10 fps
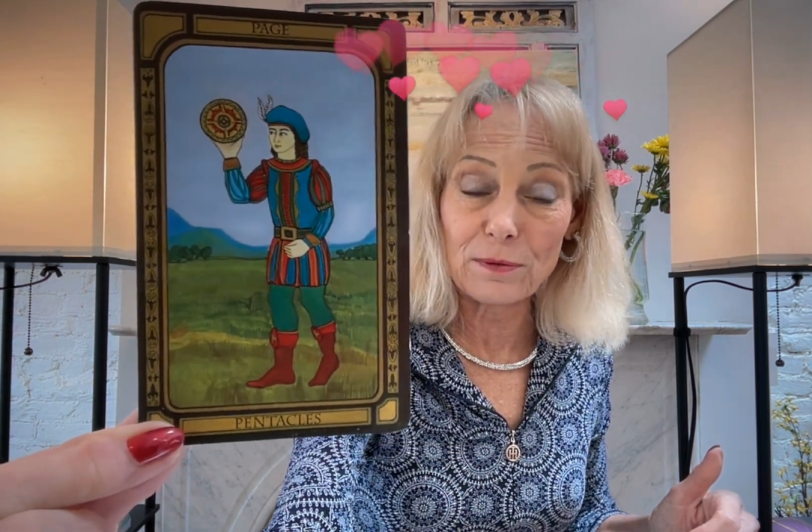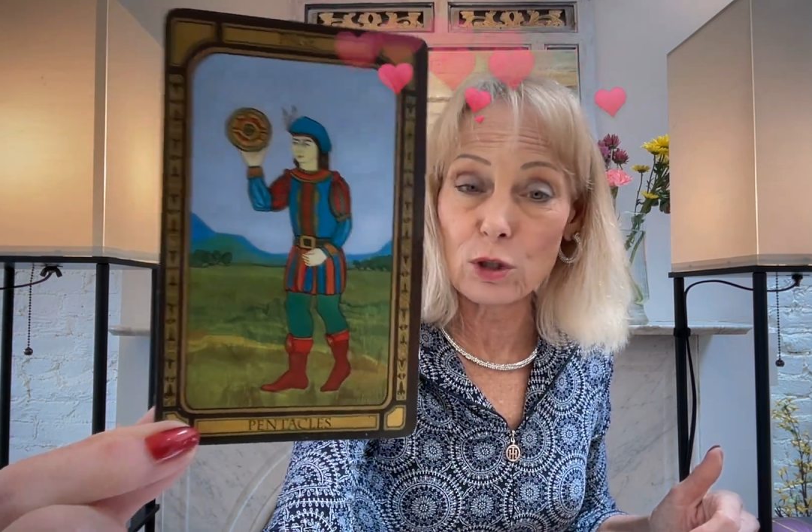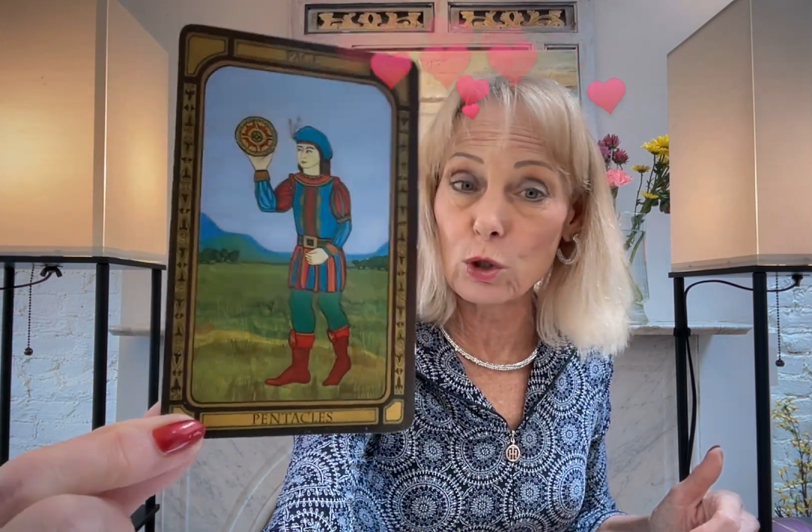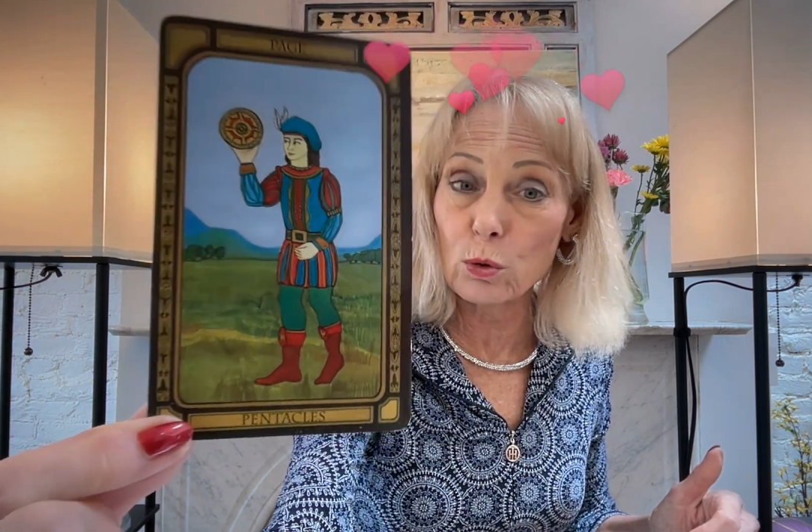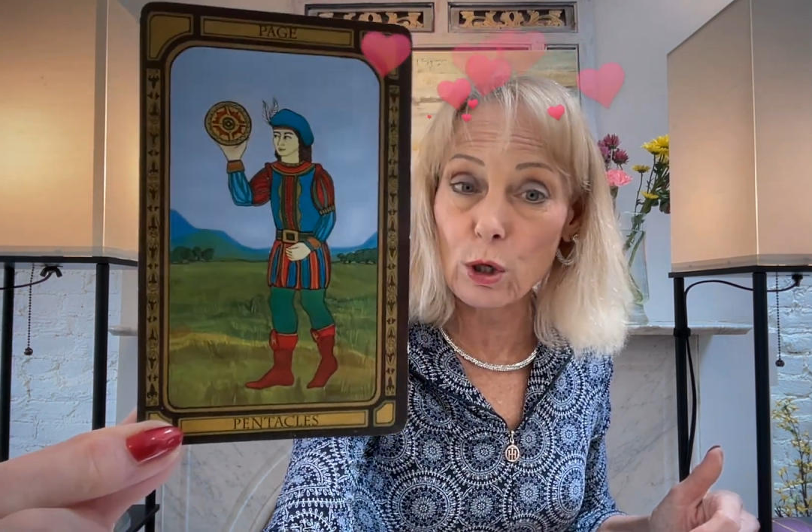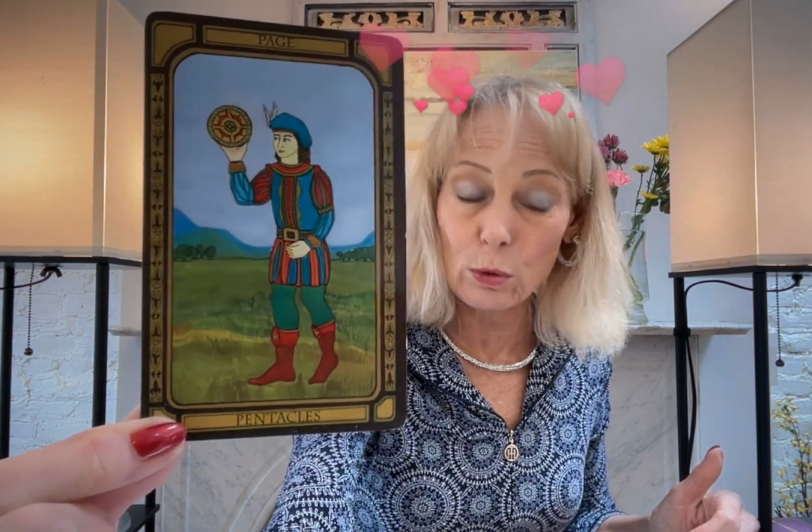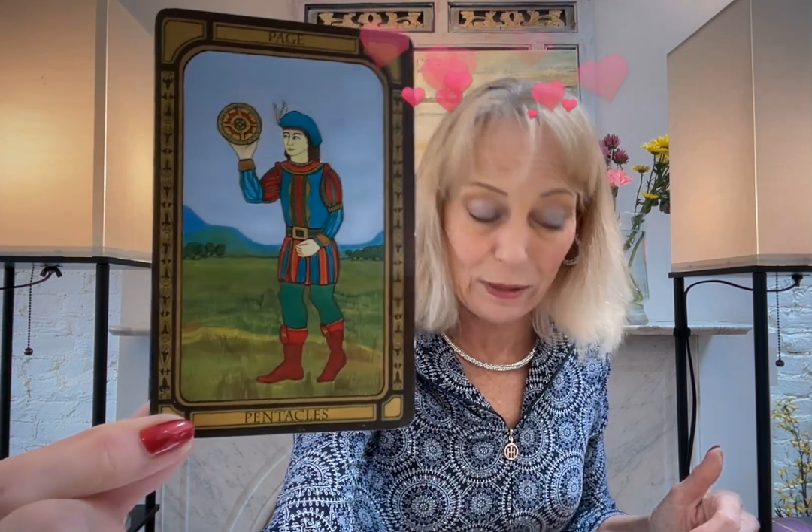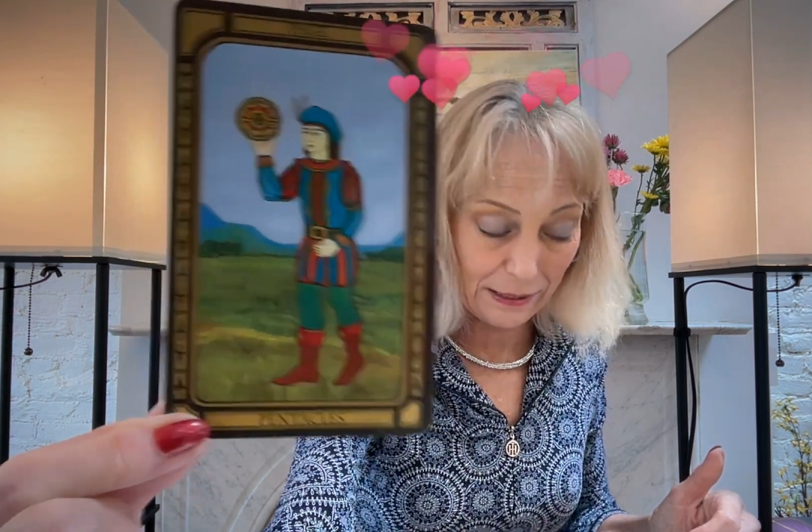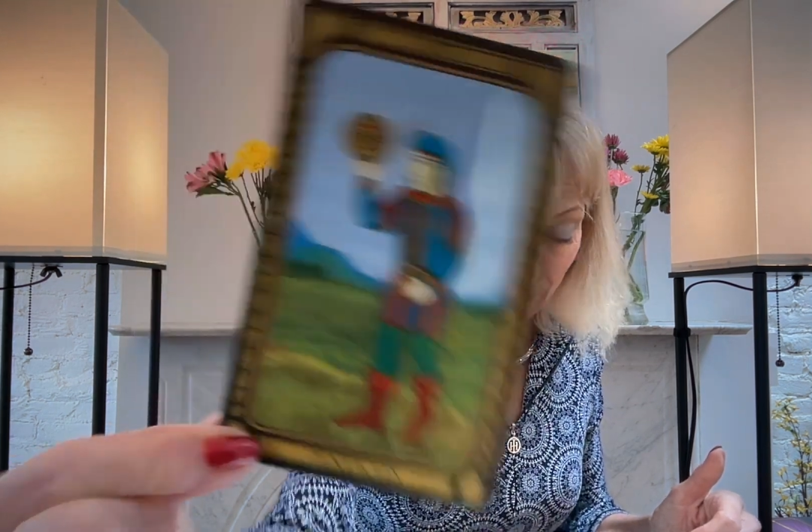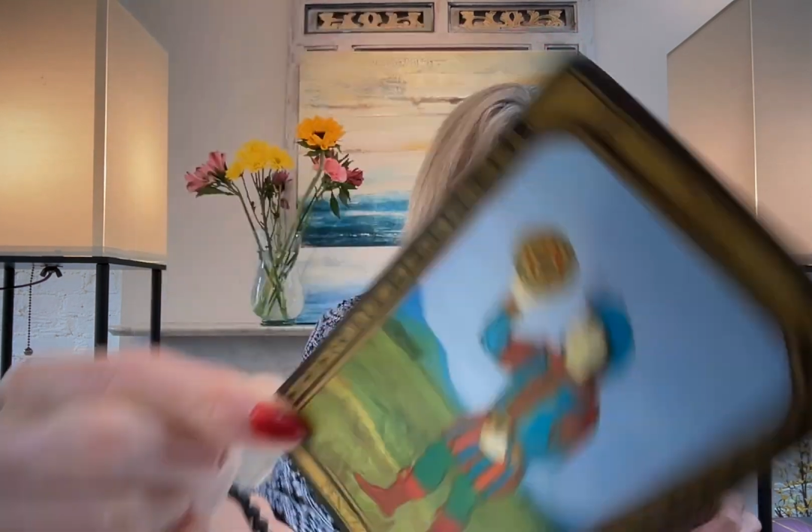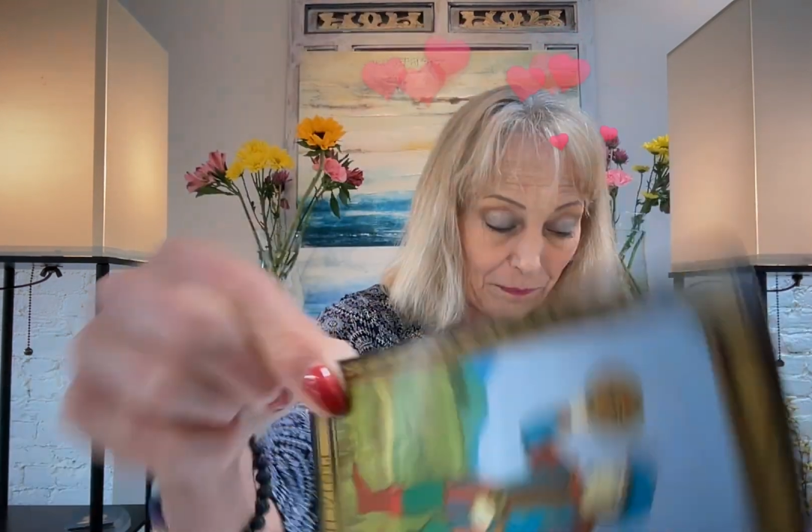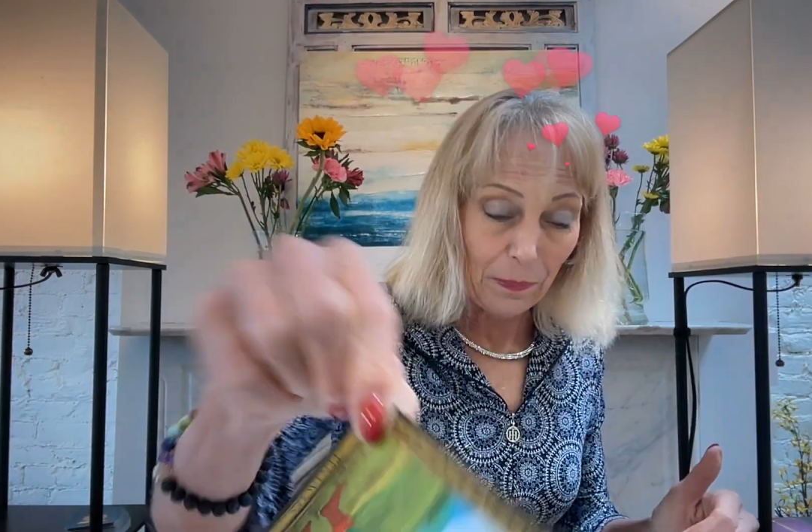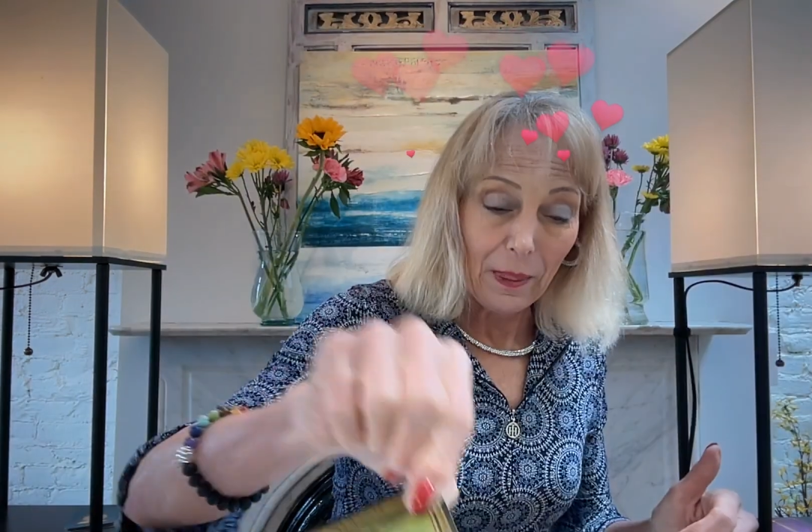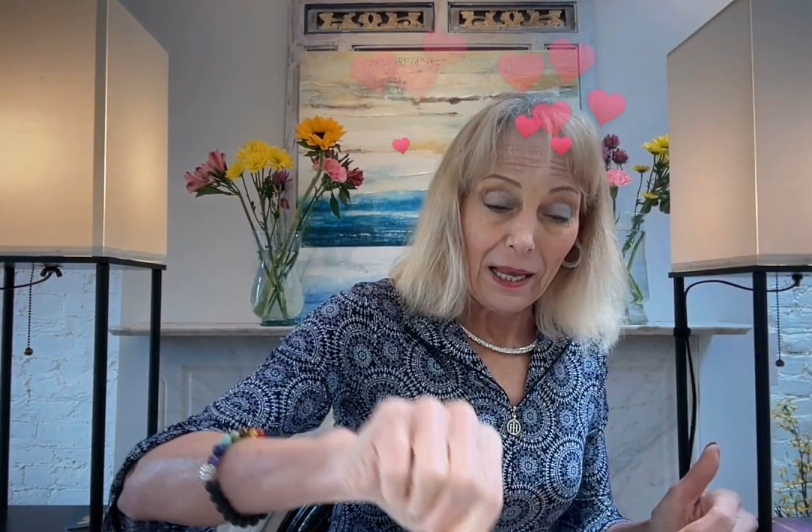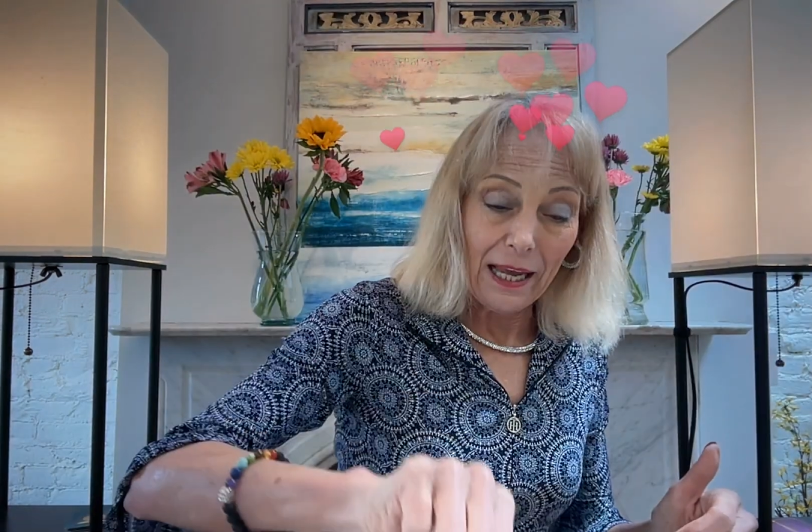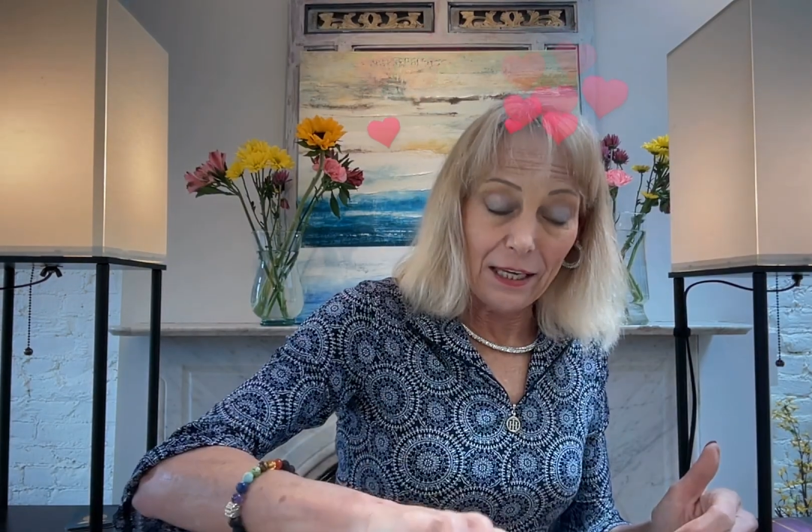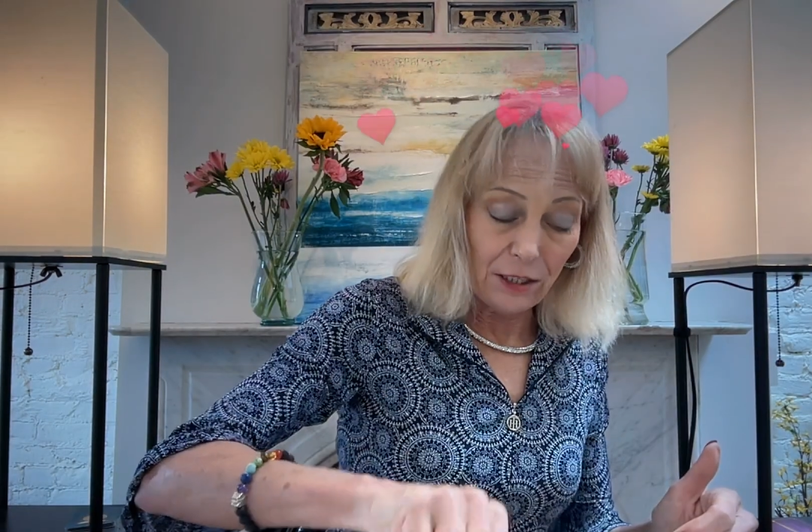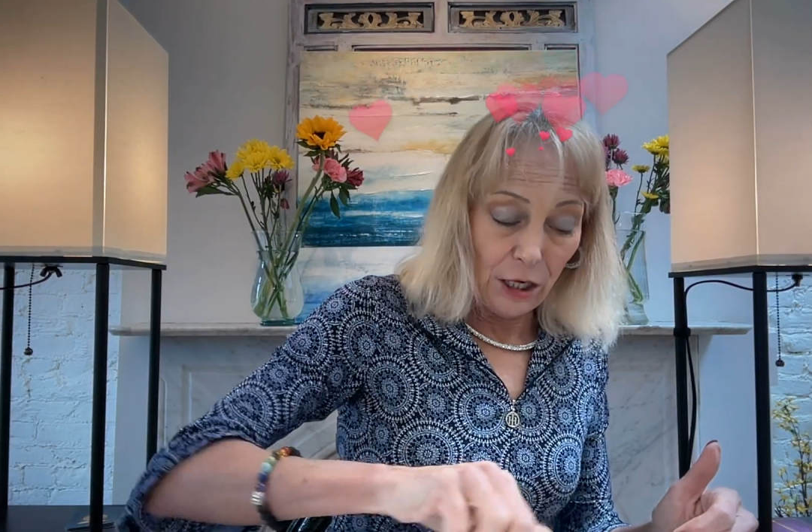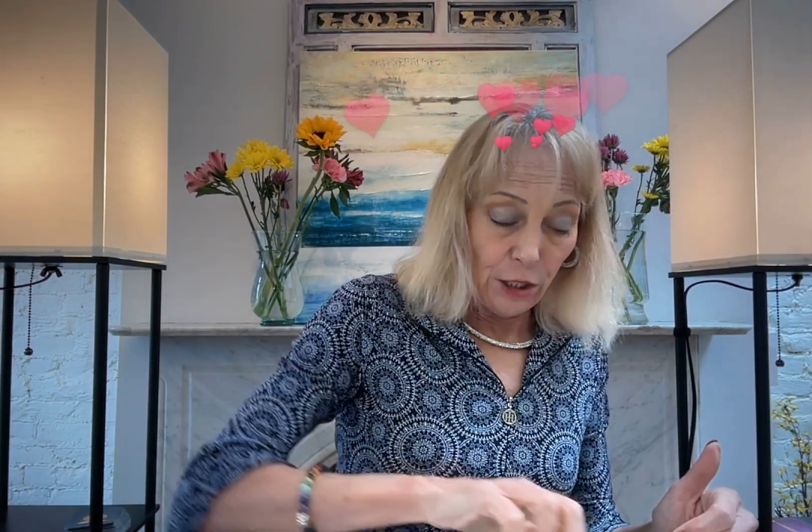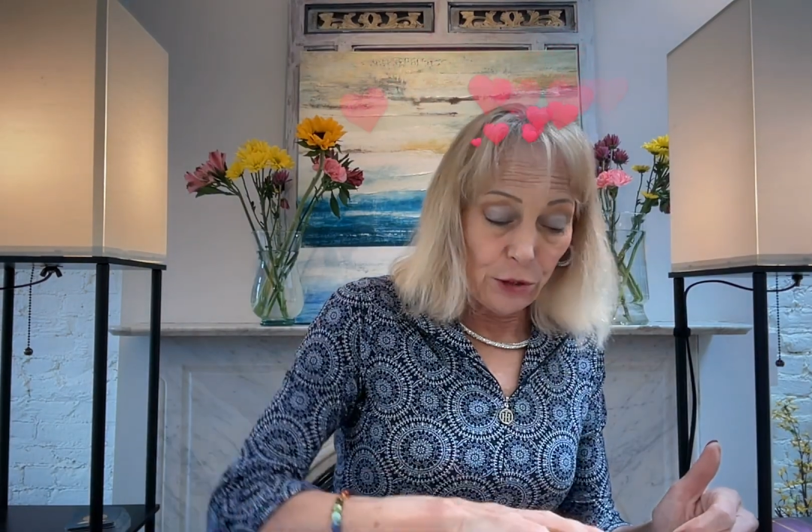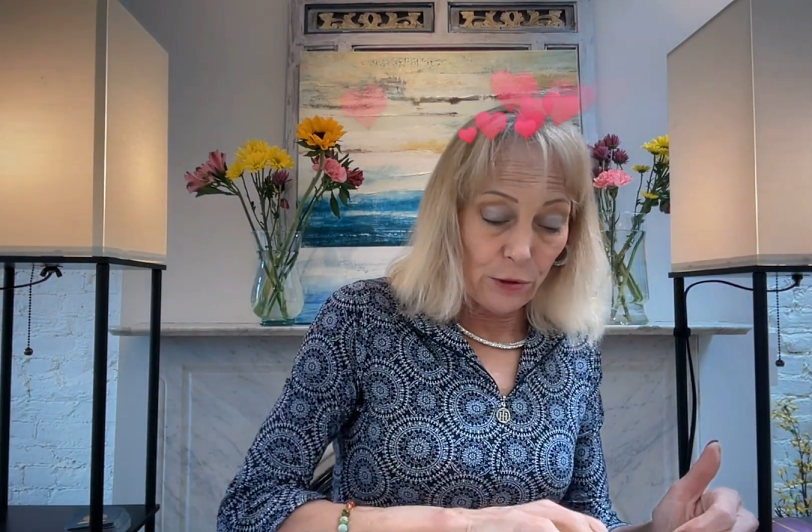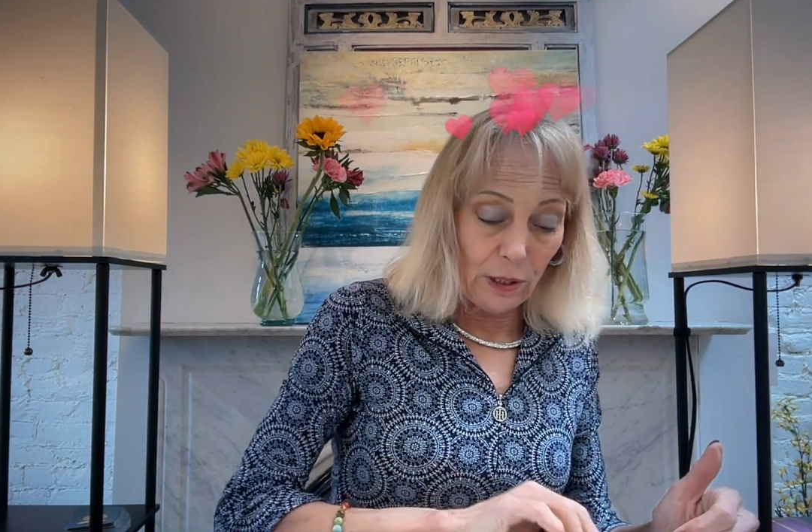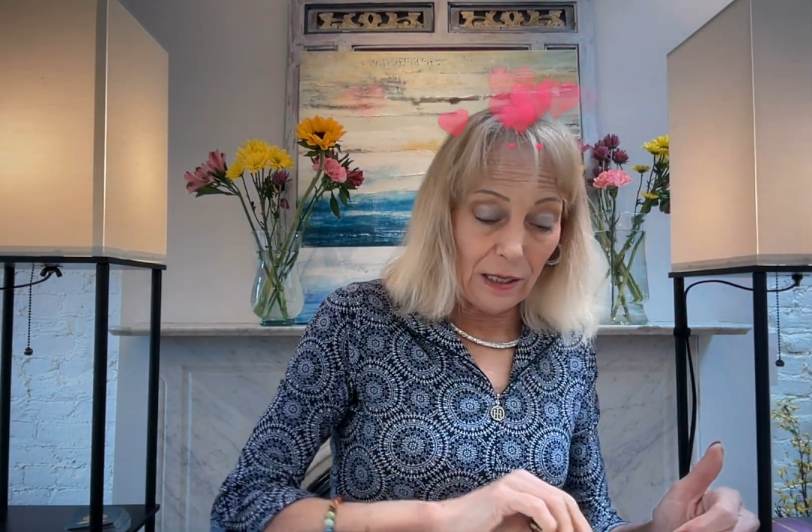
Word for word: to grow it. And you're